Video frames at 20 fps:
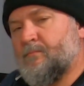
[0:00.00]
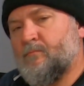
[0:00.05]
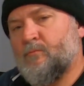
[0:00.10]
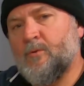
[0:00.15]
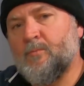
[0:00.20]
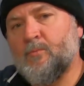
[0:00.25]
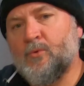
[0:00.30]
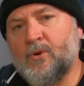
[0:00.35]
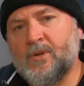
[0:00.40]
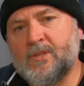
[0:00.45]

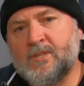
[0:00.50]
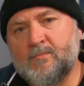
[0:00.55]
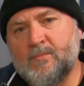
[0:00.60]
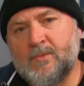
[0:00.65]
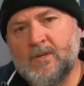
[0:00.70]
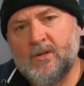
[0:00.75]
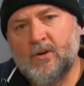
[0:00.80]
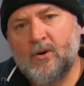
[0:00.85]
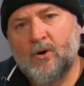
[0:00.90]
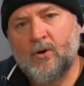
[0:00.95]
reminds
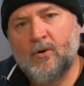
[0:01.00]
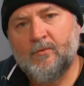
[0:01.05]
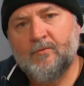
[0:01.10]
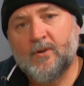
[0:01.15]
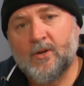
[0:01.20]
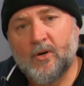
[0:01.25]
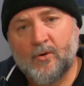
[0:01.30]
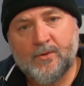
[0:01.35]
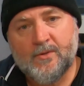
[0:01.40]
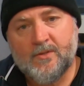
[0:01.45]
me
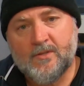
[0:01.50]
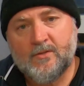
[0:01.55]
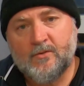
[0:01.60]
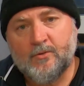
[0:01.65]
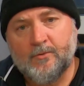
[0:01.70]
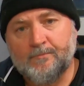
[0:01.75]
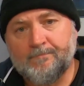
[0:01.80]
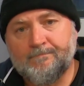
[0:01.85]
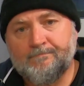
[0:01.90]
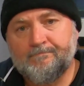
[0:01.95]
of golden
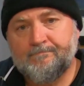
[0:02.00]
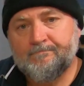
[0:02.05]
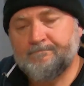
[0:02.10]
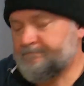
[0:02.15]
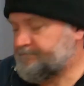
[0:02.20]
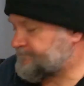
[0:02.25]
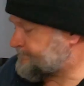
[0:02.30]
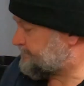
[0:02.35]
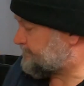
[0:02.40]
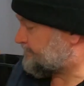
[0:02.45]
syrup.
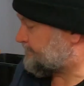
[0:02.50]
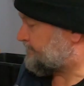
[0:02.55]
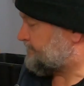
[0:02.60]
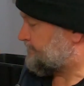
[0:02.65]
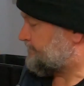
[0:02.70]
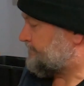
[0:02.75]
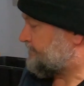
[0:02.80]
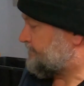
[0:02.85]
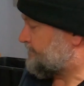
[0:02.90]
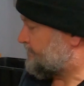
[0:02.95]

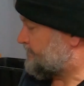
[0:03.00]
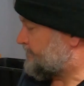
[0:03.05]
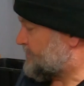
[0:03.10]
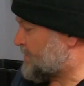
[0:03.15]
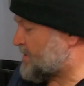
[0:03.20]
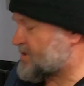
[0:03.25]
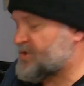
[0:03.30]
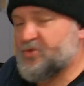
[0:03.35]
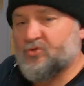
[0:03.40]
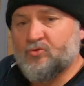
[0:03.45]

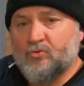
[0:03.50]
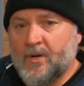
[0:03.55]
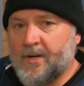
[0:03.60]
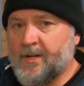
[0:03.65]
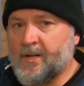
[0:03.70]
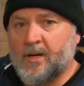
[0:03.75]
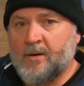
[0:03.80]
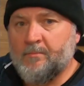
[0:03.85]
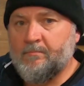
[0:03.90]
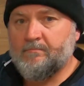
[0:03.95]
Like
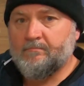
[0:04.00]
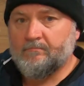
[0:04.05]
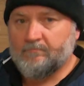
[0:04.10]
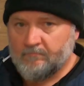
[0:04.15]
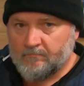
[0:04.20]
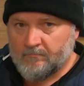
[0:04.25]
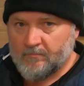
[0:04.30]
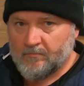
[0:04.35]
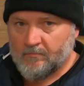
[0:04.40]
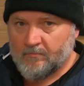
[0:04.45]
straight up
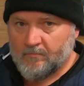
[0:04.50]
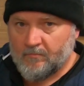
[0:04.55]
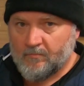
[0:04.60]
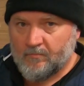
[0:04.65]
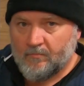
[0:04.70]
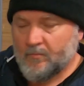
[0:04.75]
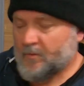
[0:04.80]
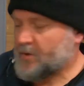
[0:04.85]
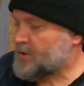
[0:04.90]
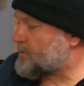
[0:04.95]

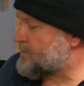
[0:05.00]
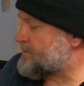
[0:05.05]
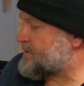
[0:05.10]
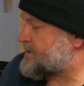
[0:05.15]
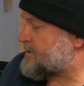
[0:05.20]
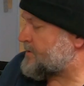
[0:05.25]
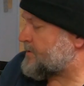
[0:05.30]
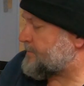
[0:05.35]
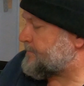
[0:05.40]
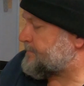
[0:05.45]
golden
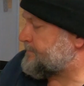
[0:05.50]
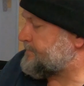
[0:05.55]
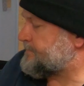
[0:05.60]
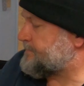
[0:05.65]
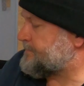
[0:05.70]
syrup.